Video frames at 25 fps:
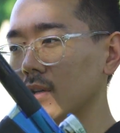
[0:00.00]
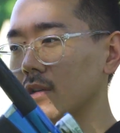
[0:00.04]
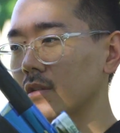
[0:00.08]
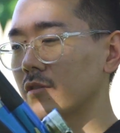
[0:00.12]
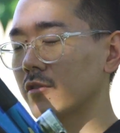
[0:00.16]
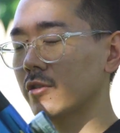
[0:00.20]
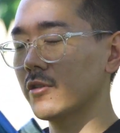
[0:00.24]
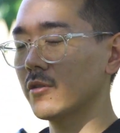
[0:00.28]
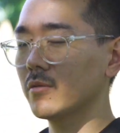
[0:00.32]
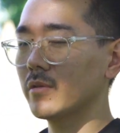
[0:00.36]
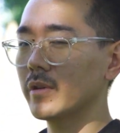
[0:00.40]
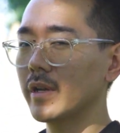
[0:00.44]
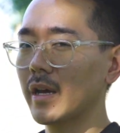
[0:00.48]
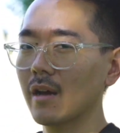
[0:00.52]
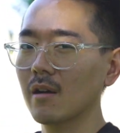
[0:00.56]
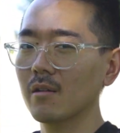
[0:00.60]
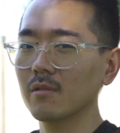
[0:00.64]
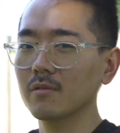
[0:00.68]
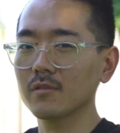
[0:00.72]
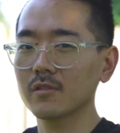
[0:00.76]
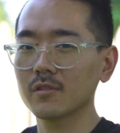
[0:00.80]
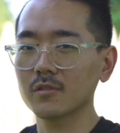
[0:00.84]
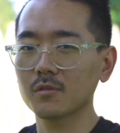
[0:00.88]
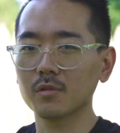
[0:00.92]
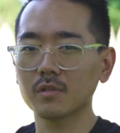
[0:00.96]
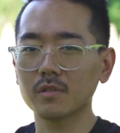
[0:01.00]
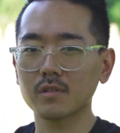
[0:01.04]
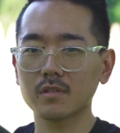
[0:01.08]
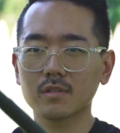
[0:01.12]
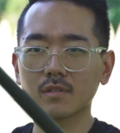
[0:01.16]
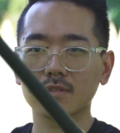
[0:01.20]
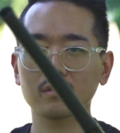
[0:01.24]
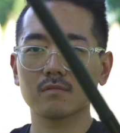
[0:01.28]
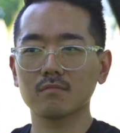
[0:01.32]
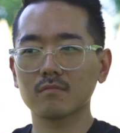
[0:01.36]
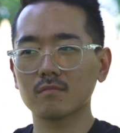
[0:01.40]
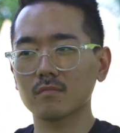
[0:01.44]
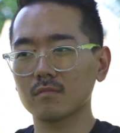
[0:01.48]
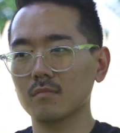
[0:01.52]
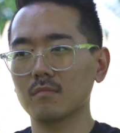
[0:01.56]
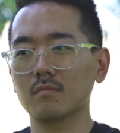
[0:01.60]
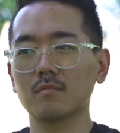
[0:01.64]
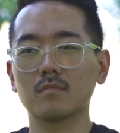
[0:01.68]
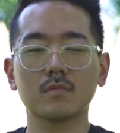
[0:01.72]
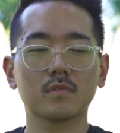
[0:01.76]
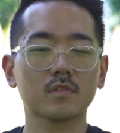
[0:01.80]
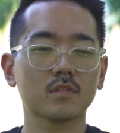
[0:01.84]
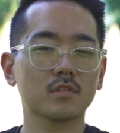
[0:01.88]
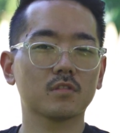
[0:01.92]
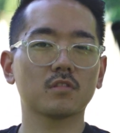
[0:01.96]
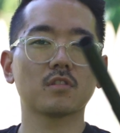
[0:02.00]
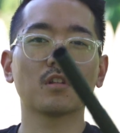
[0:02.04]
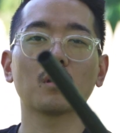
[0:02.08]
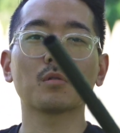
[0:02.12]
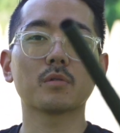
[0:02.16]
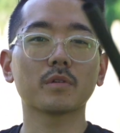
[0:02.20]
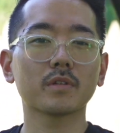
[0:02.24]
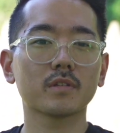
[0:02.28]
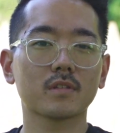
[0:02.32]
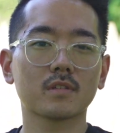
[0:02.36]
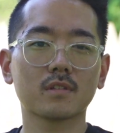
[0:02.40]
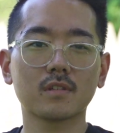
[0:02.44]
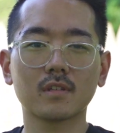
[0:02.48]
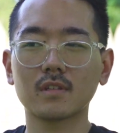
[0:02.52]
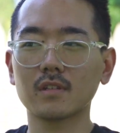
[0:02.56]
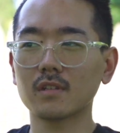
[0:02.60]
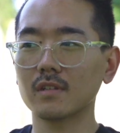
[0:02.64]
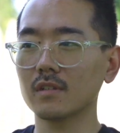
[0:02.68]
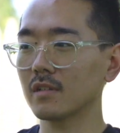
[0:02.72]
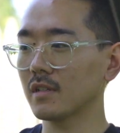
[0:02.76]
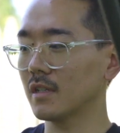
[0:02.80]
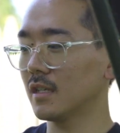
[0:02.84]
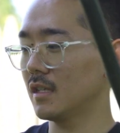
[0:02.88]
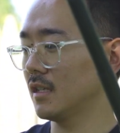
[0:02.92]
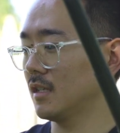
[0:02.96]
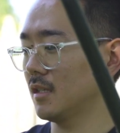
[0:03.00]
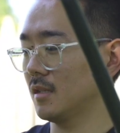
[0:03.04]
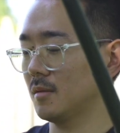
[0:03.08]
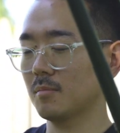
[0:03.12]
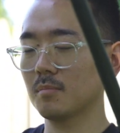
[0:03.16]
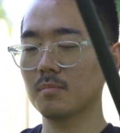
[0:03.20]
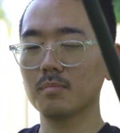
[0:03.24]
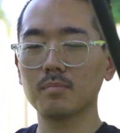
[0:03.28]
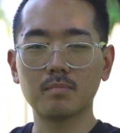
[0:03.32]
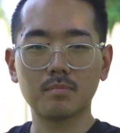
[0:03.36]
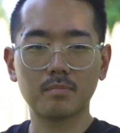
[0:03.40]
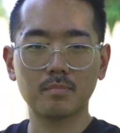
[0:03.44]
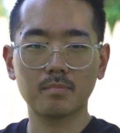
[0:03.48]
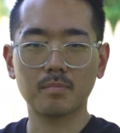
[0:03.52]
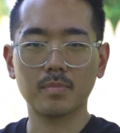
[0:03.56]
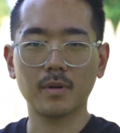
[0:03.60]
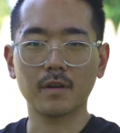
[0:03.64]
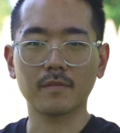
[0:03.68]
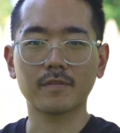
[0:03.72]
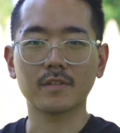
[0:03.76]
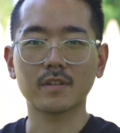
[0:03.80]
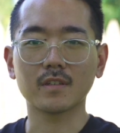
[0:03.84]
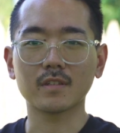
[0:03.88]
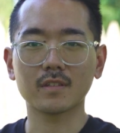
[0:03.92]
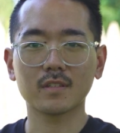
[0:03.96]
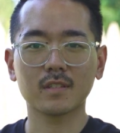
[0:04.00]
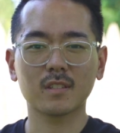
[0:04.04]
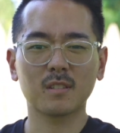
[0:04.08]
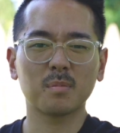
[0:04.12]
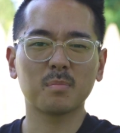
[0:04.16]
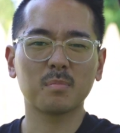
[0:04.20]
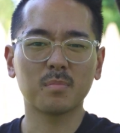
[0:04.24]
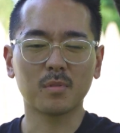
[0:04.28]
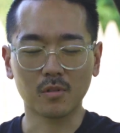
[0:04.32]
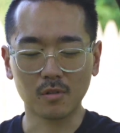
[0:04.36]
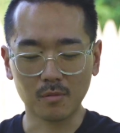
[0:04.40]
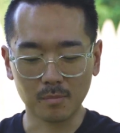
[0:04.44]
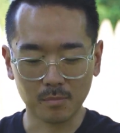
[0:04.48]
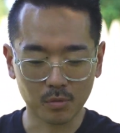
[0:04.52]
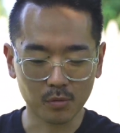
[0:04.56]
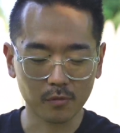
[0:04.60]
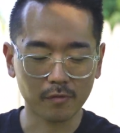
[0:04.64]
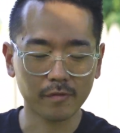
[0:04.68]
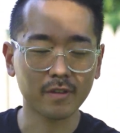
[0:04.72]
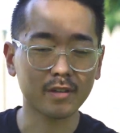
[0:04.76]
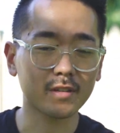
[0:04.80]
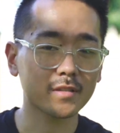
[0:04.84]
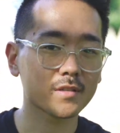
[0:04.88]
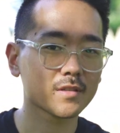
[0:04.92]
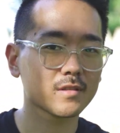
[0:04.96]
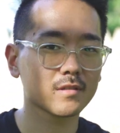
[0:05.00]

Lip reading: tuned down to its slowest and puffiest or poofiest